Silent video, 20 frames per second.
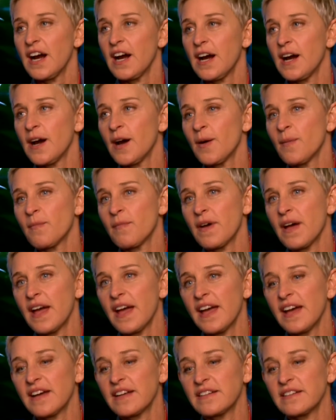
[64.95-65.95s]

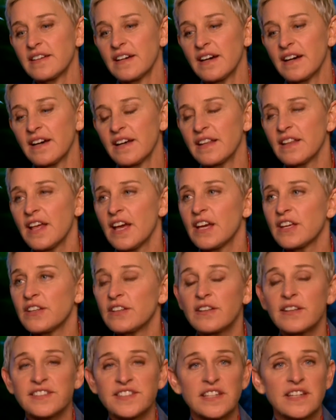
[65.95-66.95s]

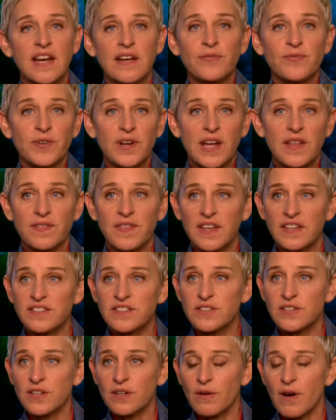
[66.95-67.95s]
Listen, I forget
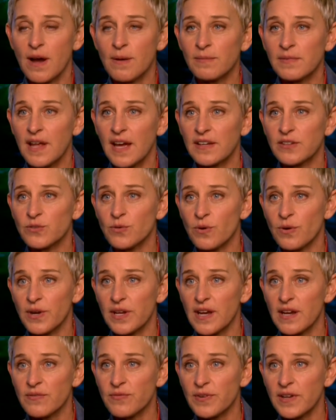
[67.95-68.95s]
things too. I'm like
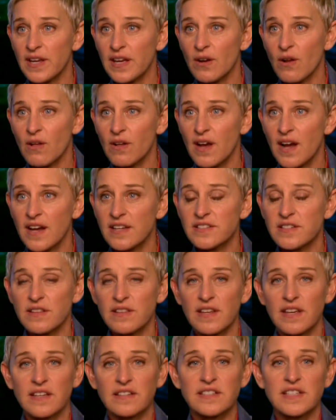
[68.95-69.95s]
Dory. I forget all
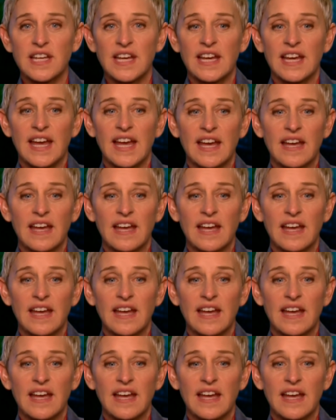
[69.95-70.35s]
kinds of things.